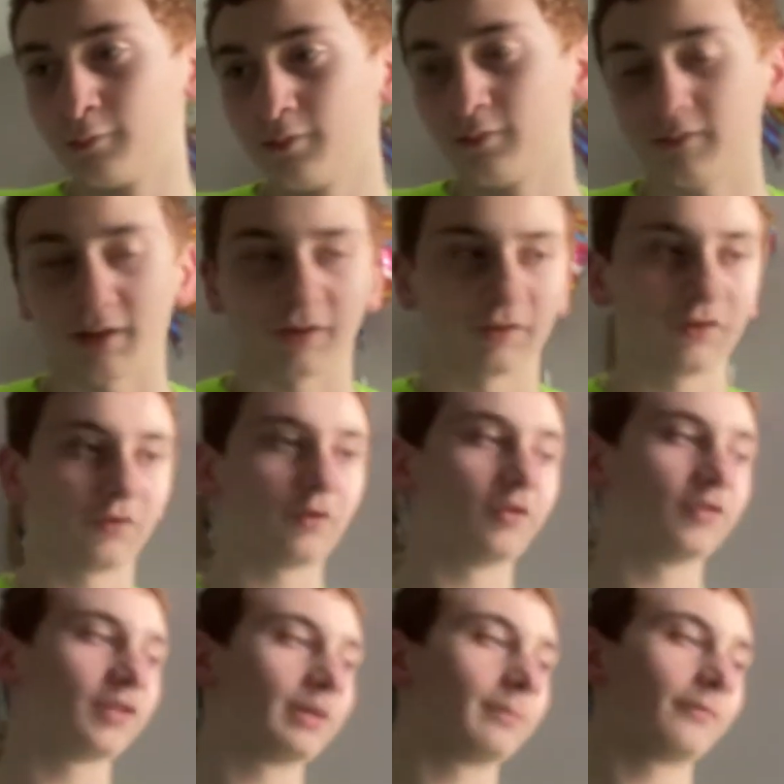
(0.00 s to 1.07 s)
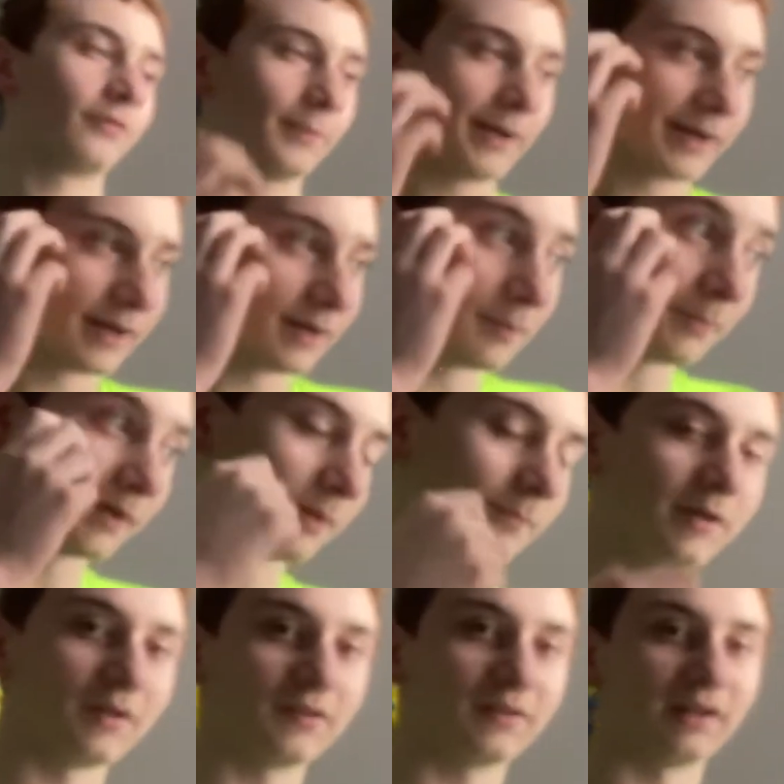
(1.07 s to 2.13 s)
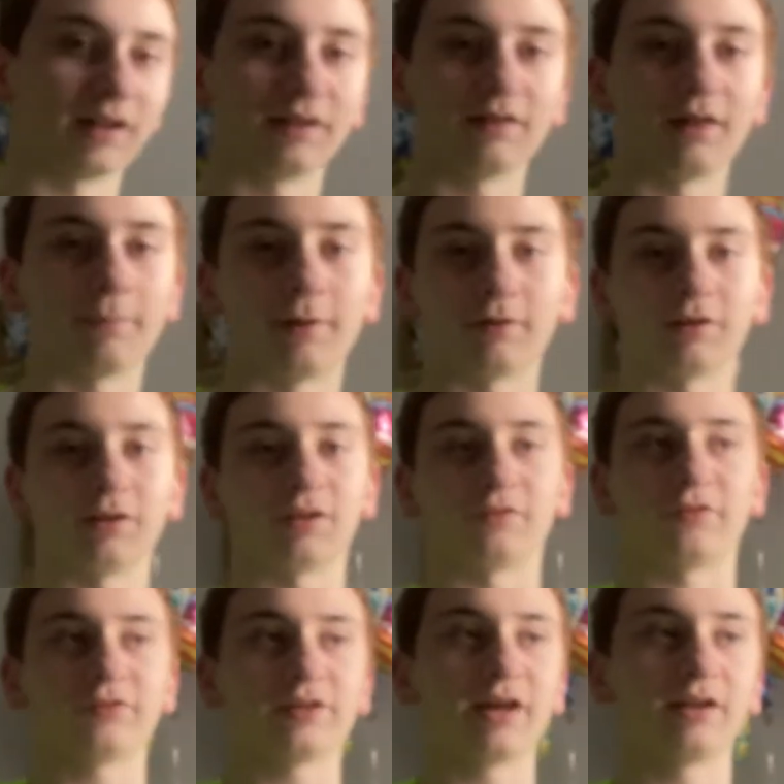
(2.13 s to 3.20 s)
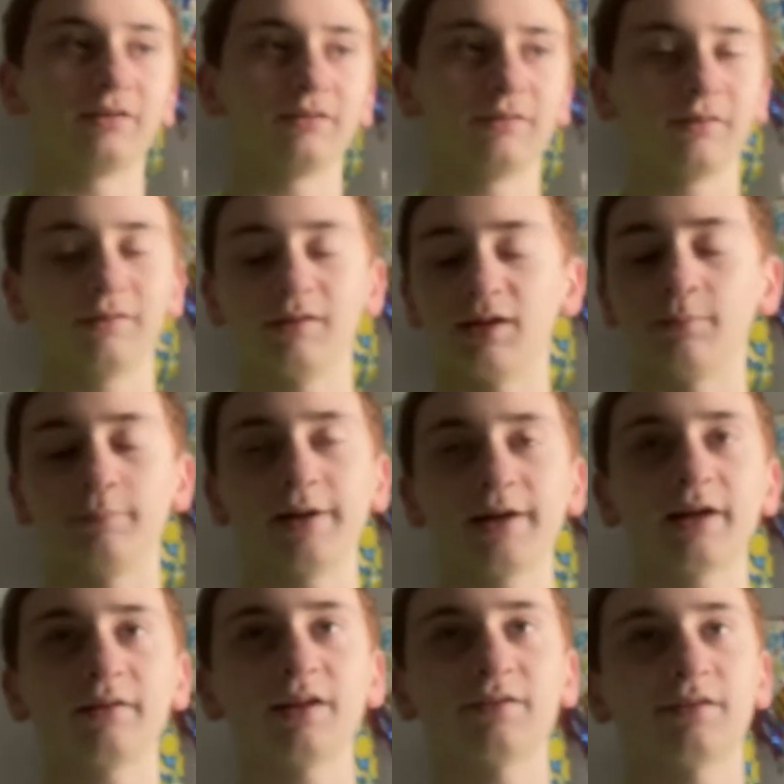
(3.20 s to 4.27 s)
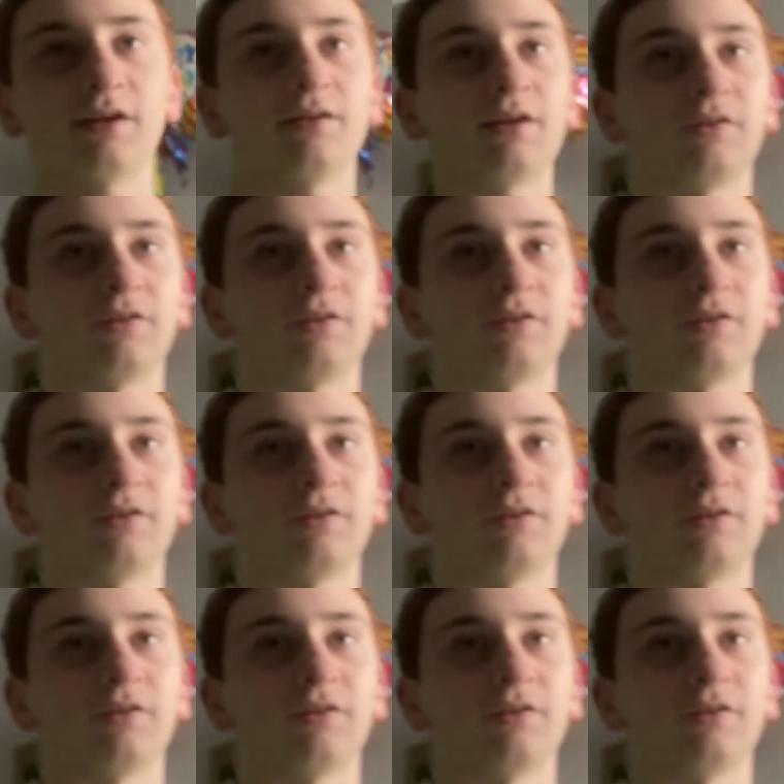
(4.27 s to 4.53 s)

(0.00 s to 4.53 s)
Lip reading: Like as if he was aiming for Mega, but it missed and hit the opponent instead, and Mega lets out a